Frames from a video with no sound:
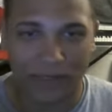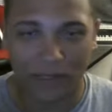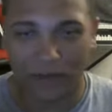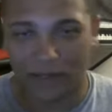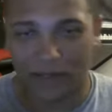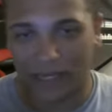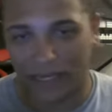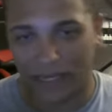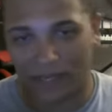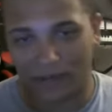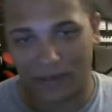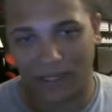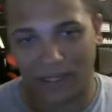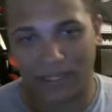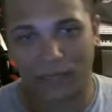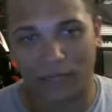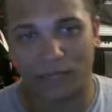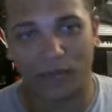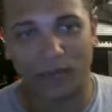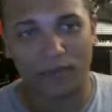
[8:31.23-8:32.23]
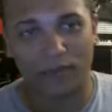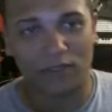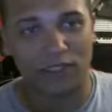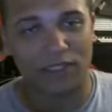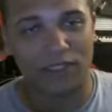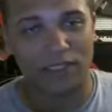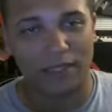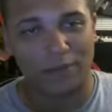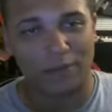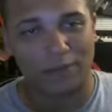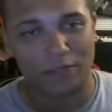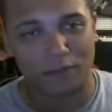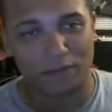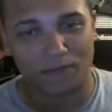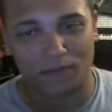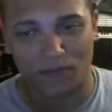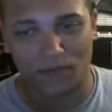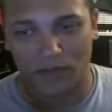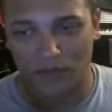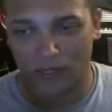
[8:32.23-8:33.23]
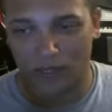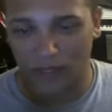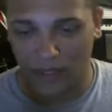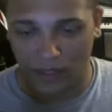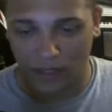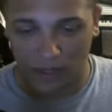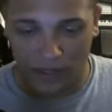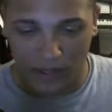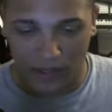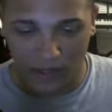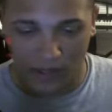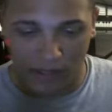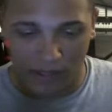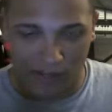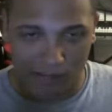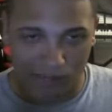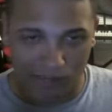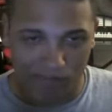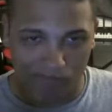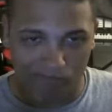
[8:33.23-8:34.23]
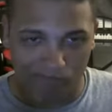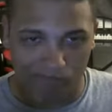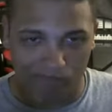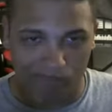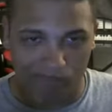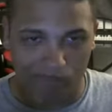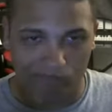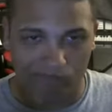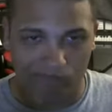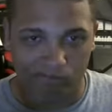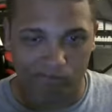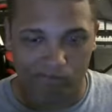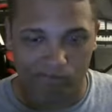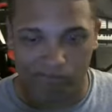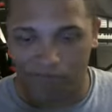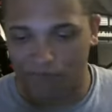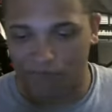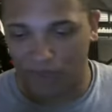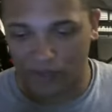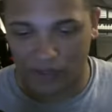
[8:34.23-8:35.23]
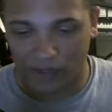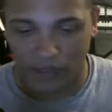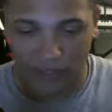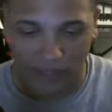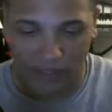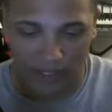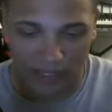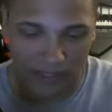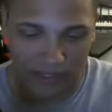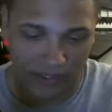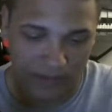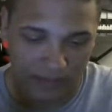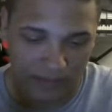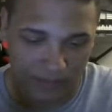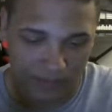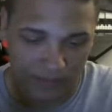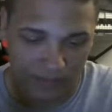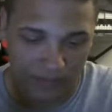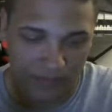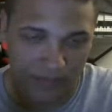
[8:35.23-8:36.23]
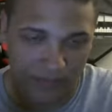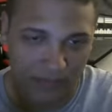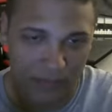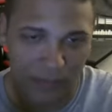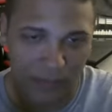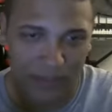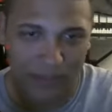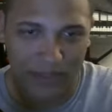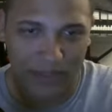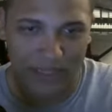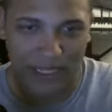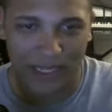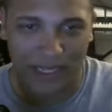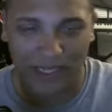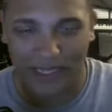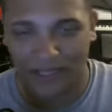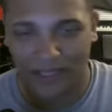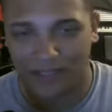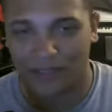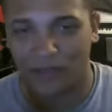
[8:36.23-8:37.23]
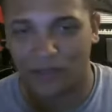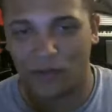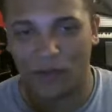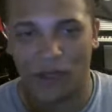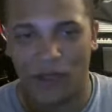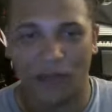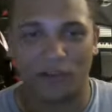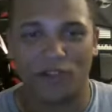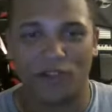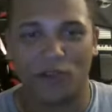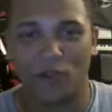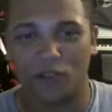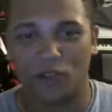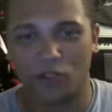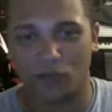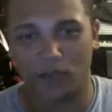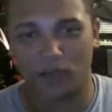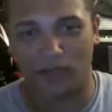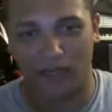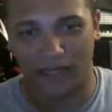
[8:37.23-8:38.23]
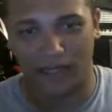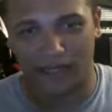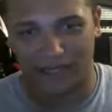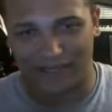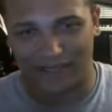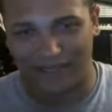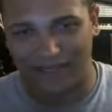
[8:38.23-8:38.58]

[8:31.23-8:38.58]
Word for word: Okay, random publishing tips. Hmm. Uh, people say like do a lot of social media.